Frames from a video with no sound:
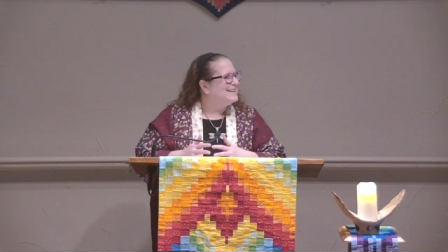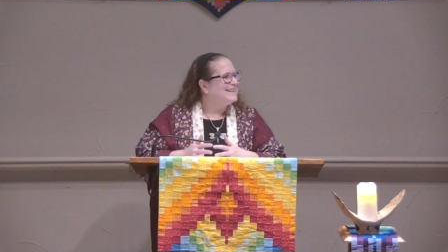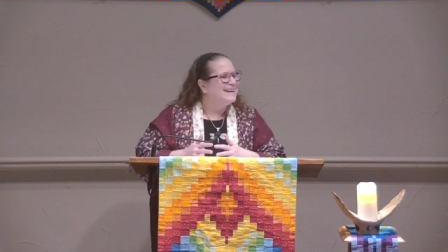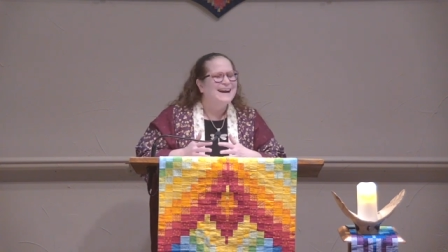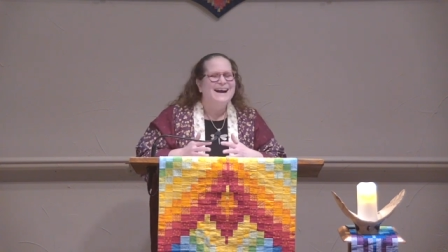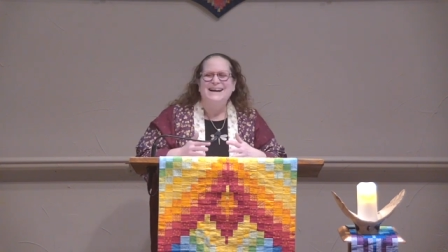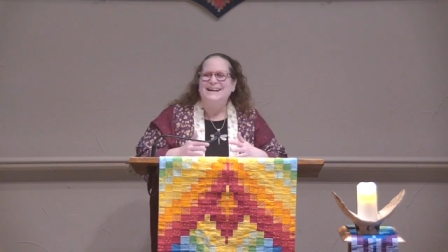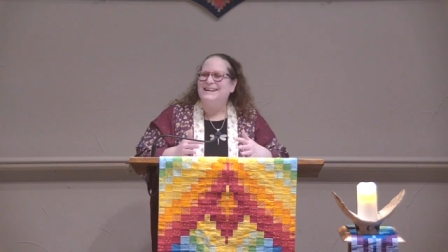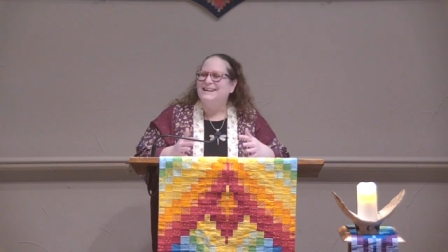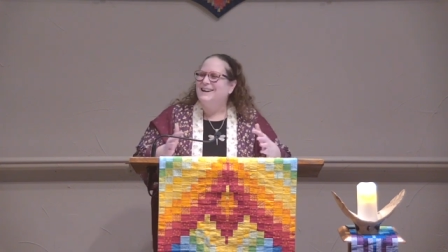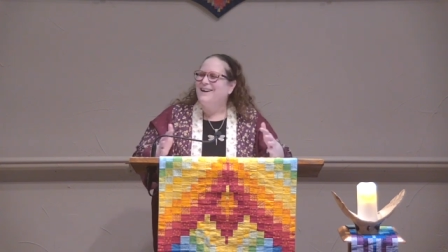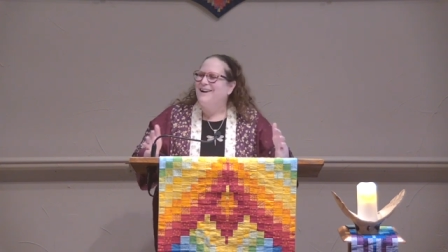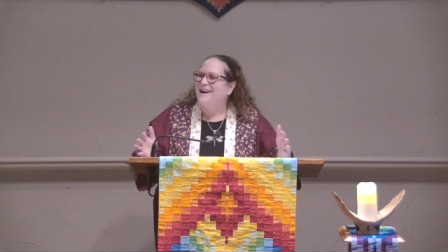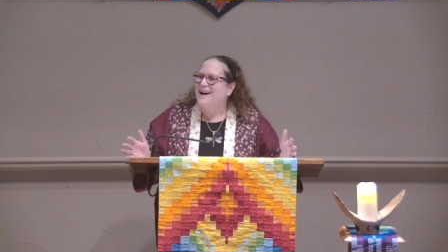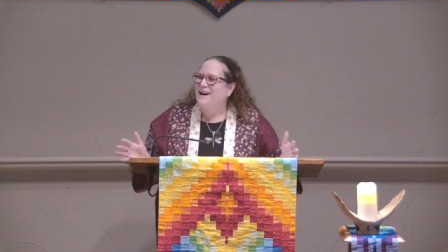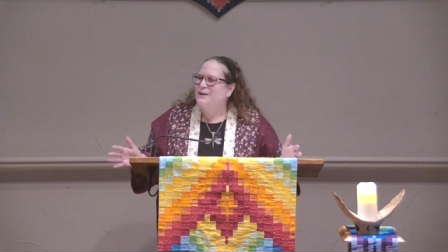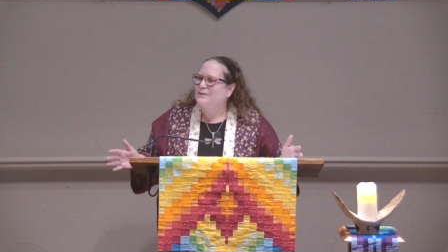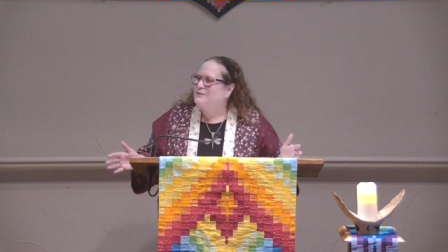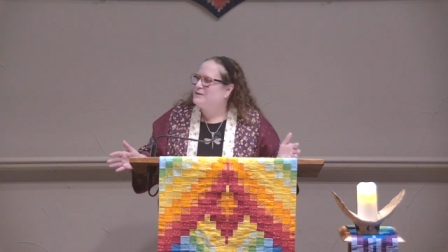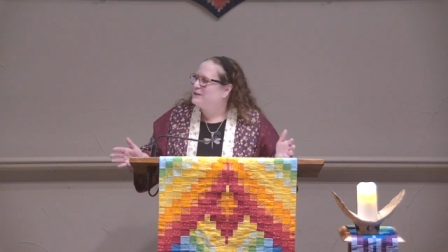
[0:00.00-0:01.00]
They had a
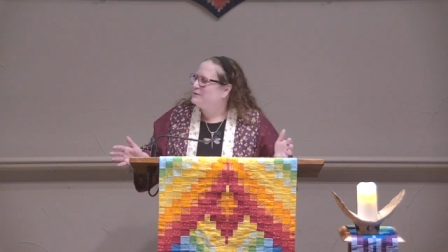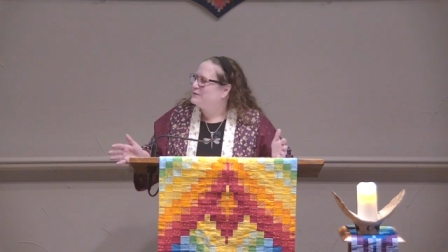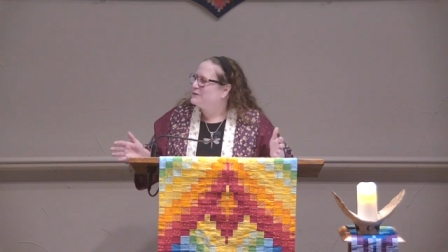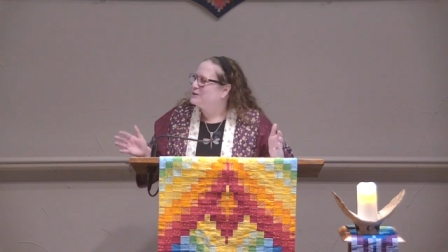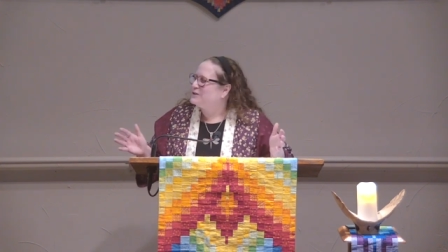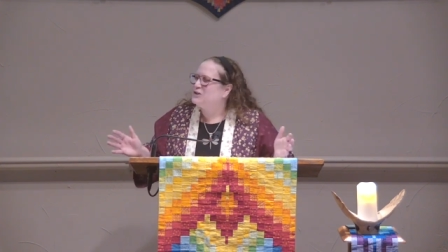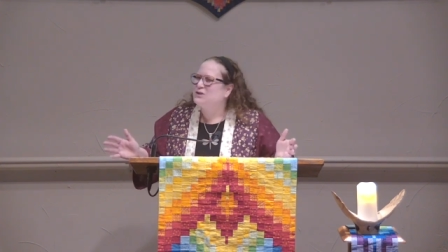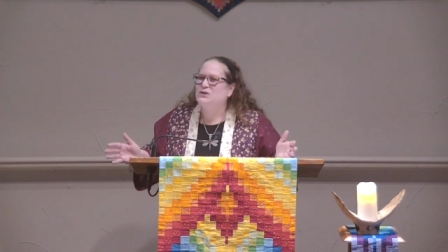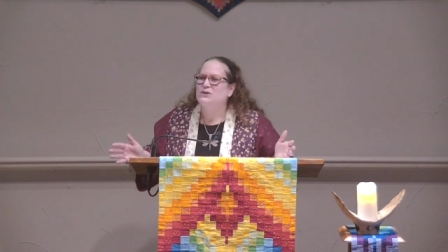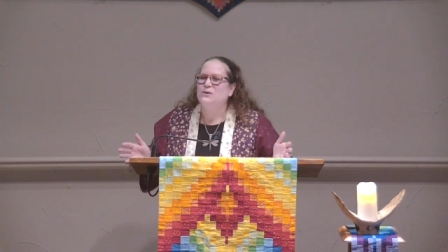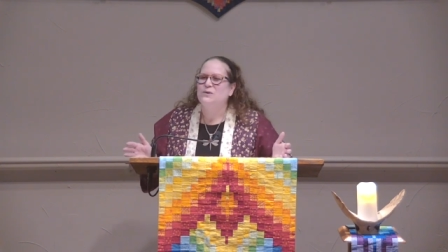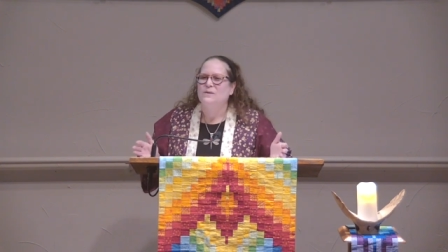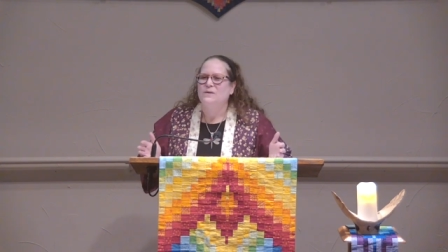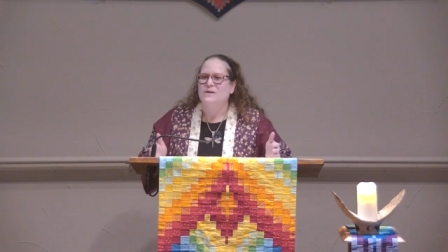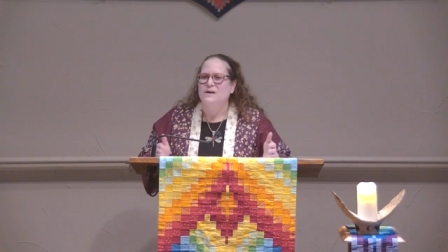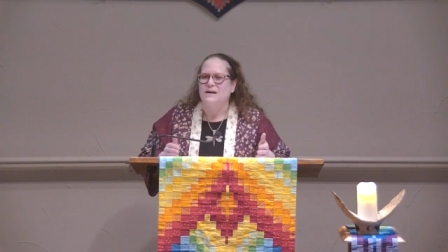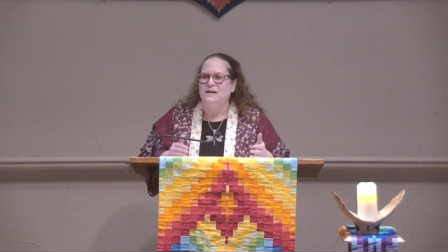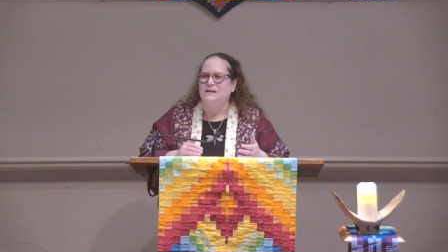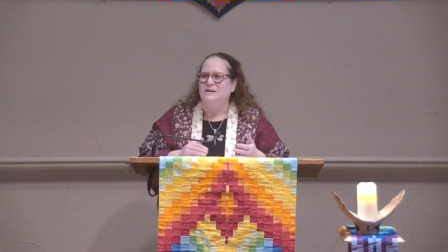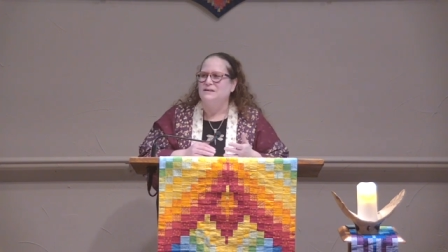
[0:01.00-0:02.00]
lot of different
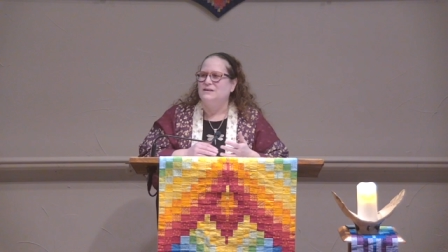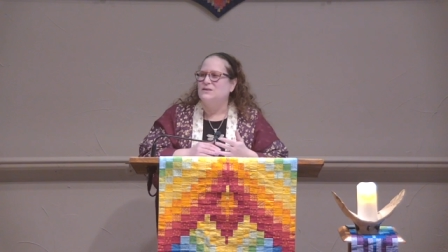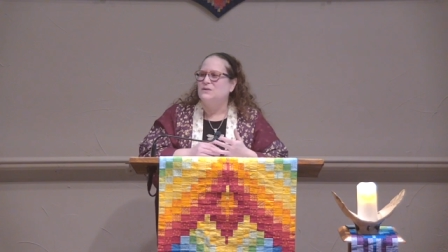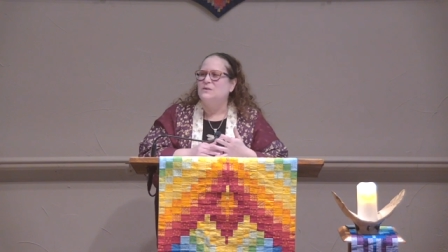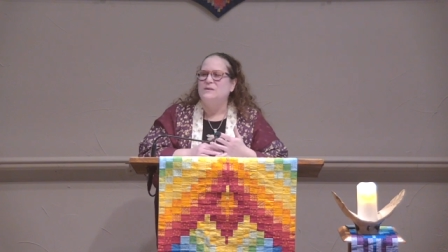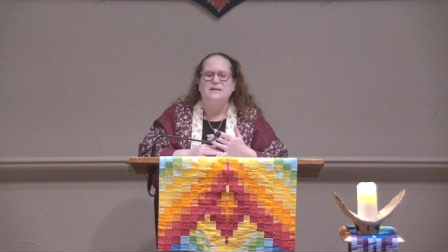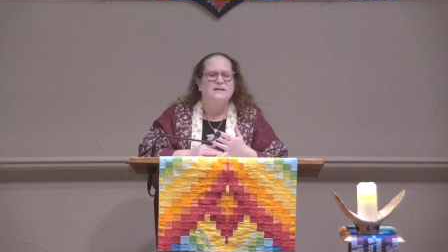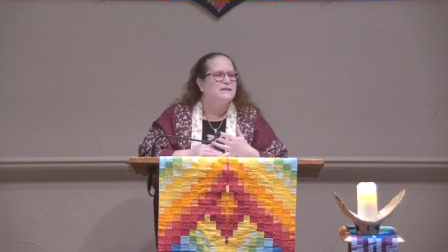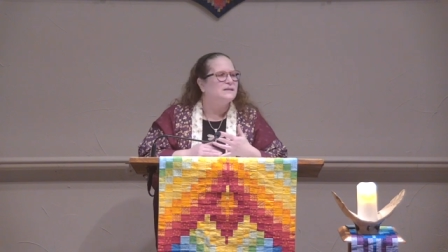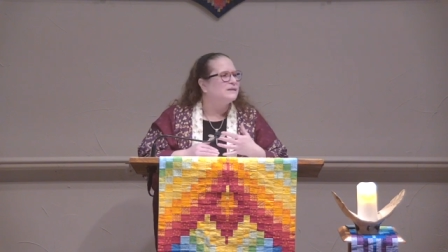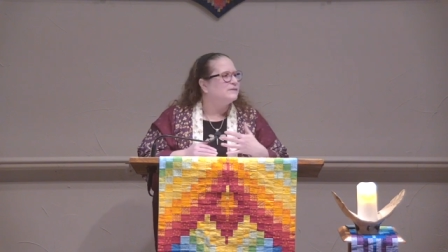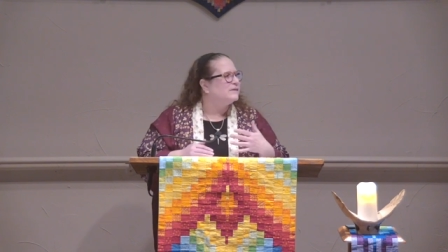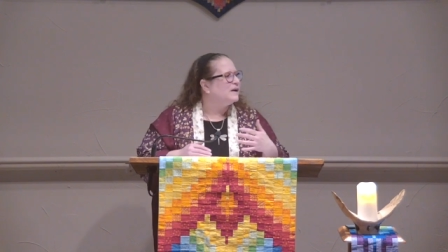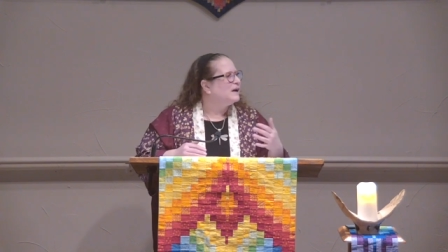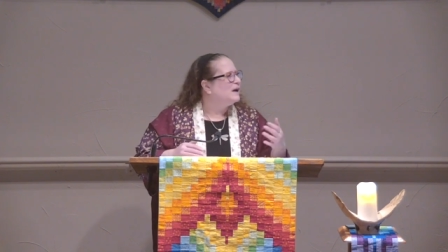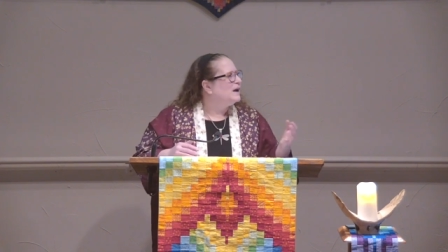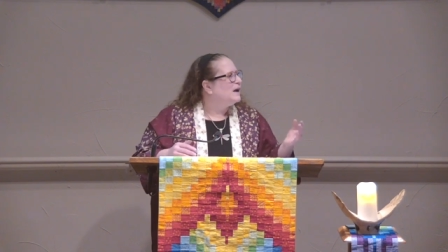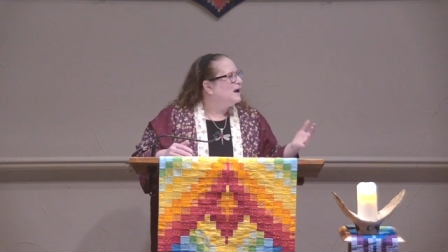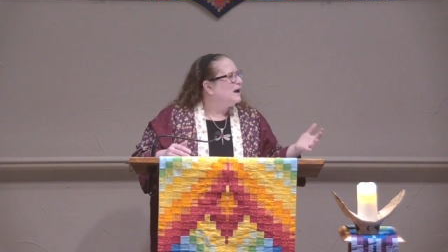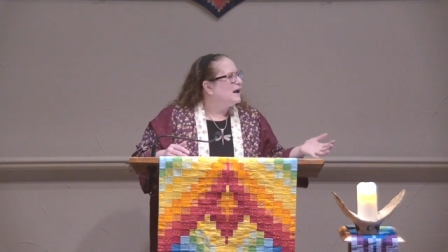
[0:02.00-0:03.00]
stories
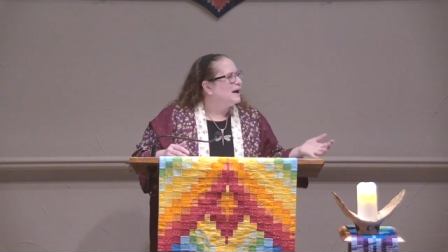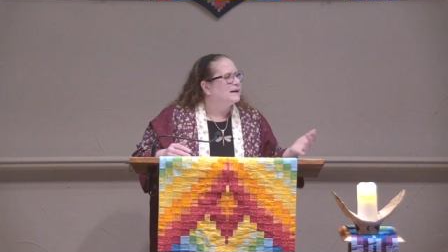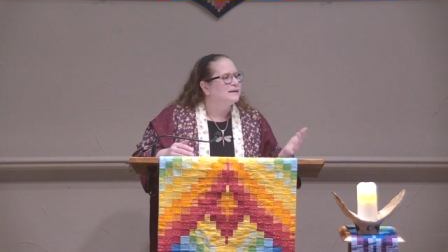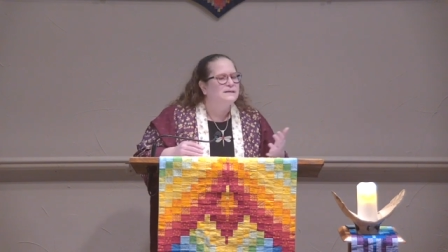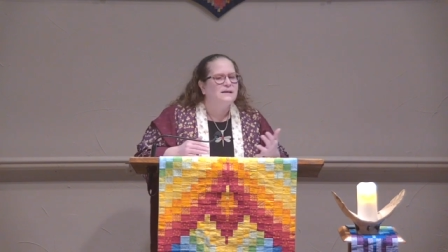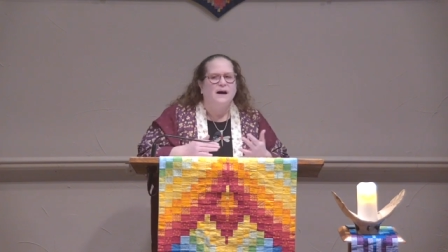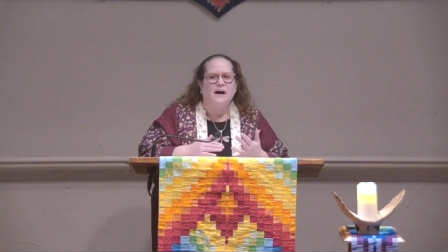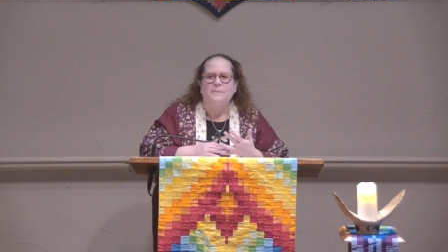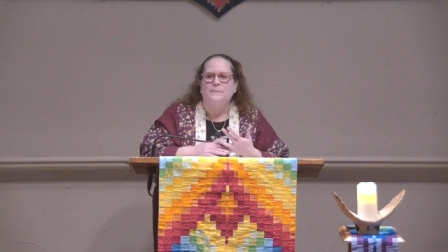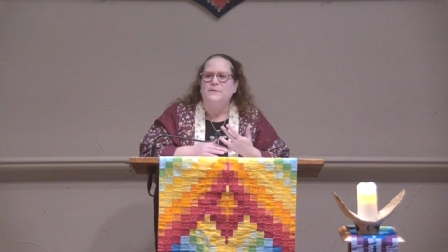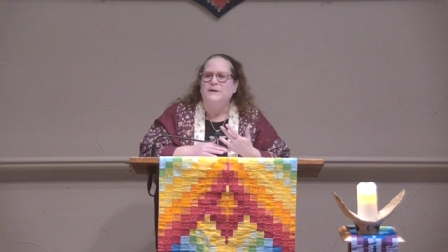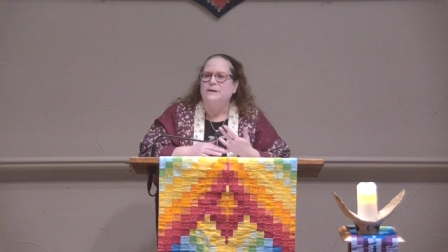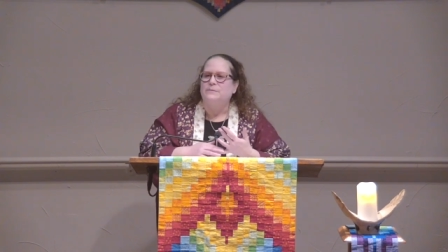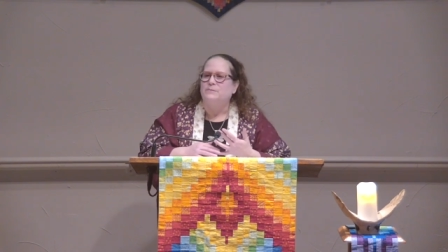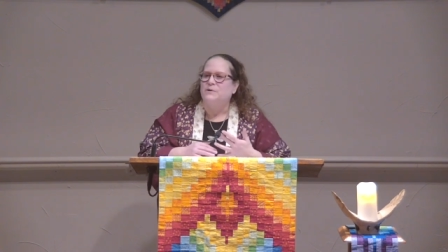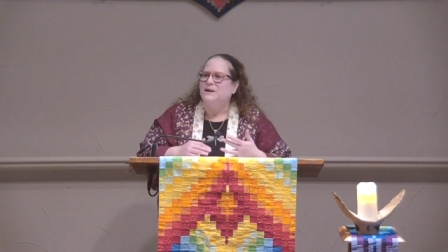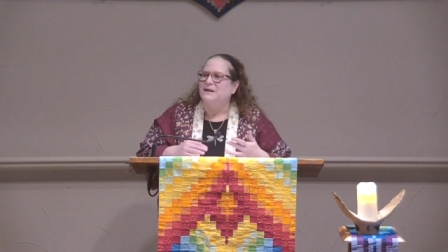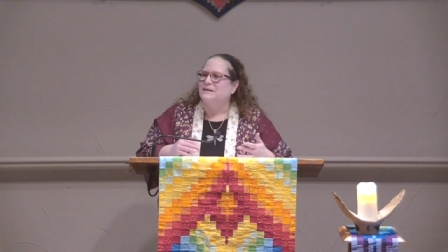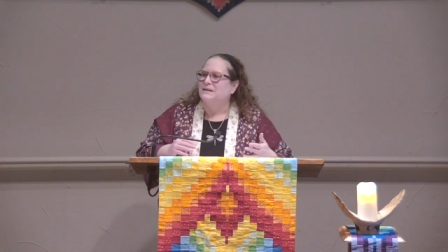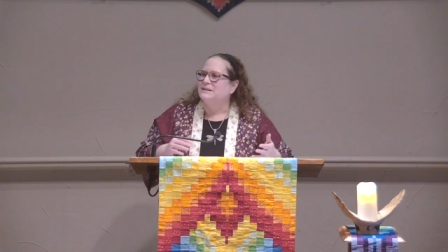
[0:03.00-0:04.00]
of
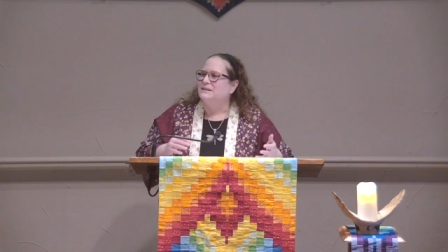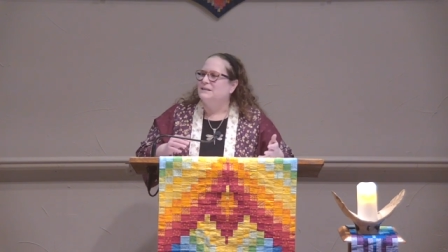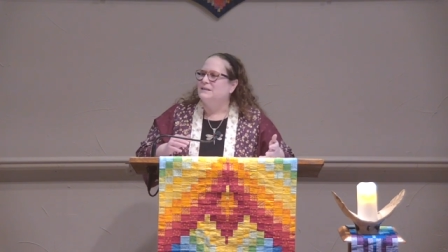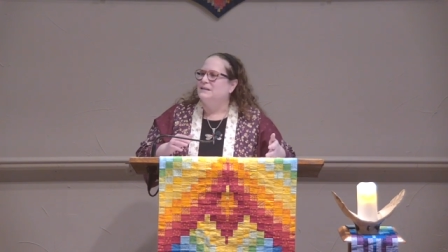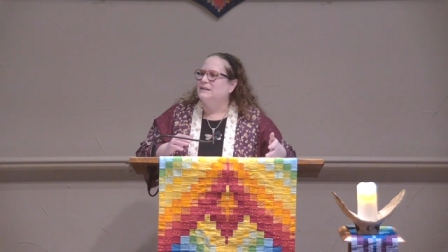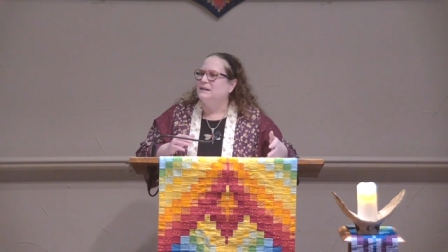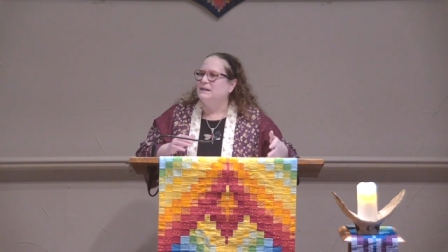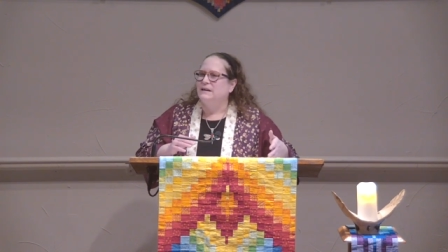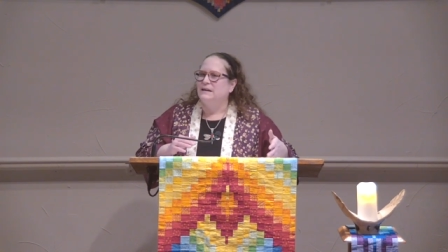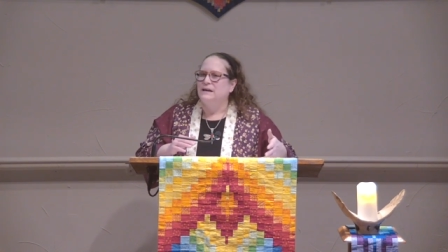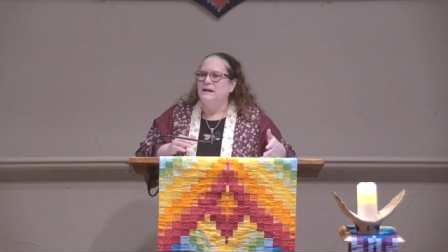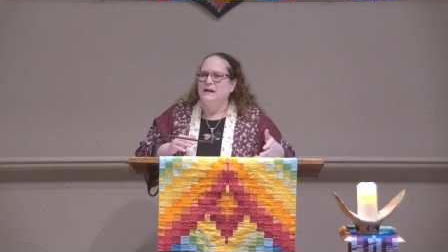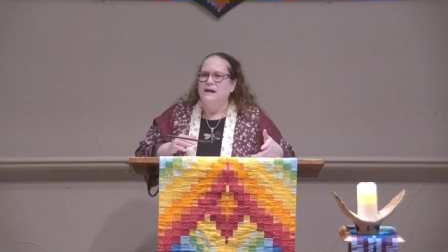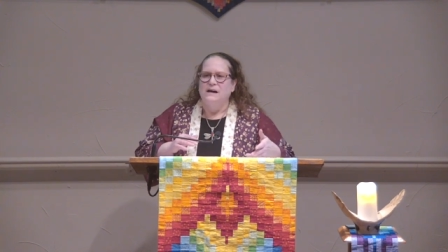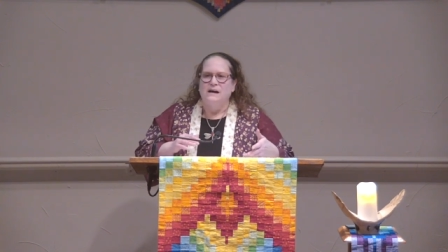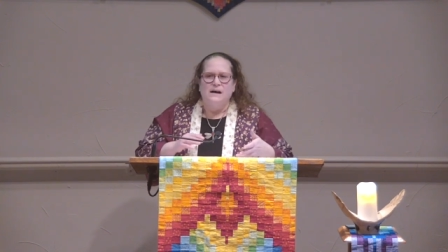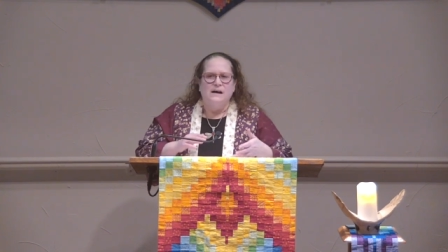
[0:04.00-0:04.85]
ectopic pregnancy,